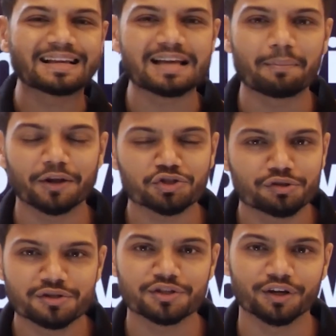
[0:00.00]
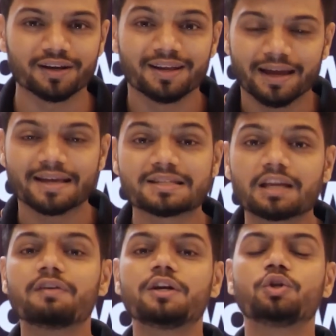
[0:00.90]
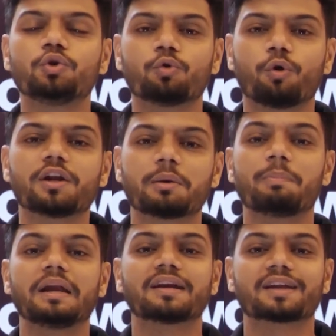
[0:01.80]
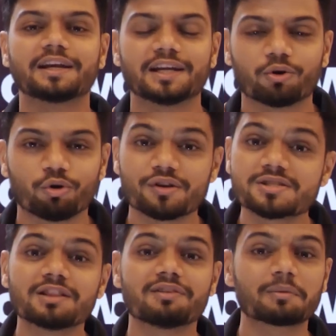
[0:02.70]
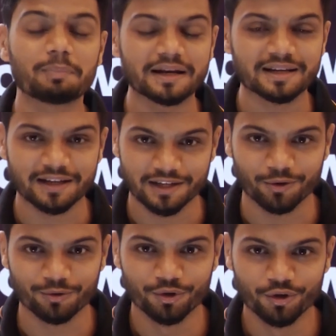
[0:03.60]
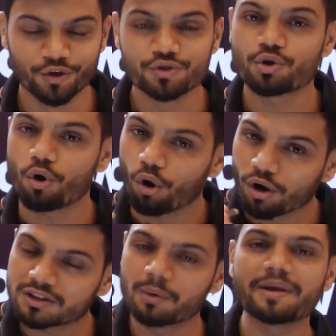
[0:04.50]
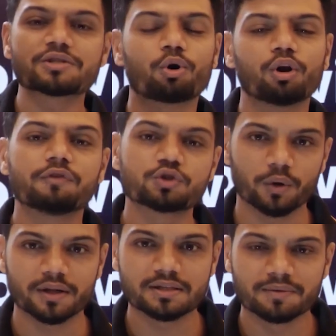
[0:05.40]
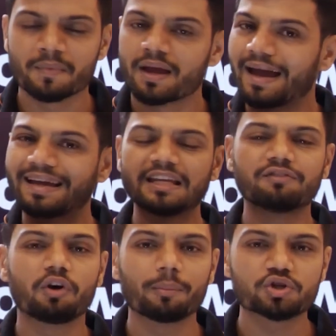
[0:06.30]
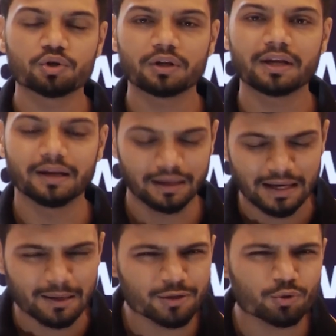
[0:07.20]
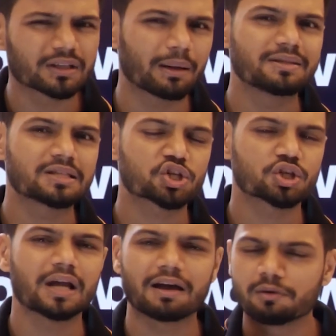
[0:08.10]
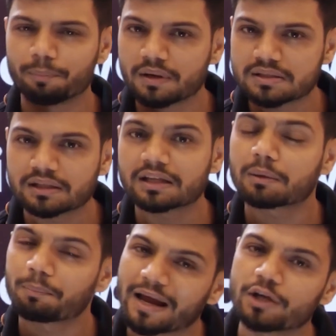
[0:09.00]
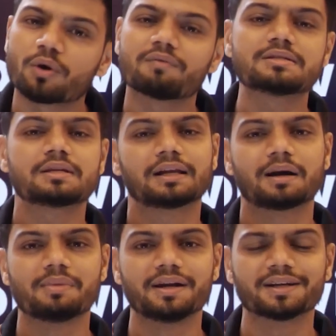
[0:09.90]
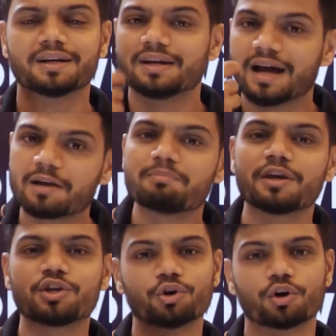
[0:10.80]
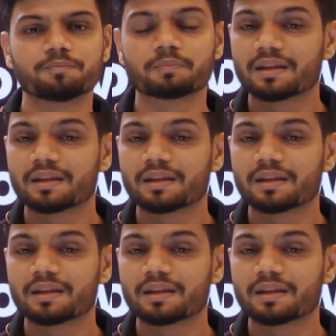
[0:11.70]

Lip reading: examination this year is given to you on a plate right now, on a silver plate right now. So all the best to all of you students. Any information you need, let us know in the comment section. I will personally reply to every single comment and make your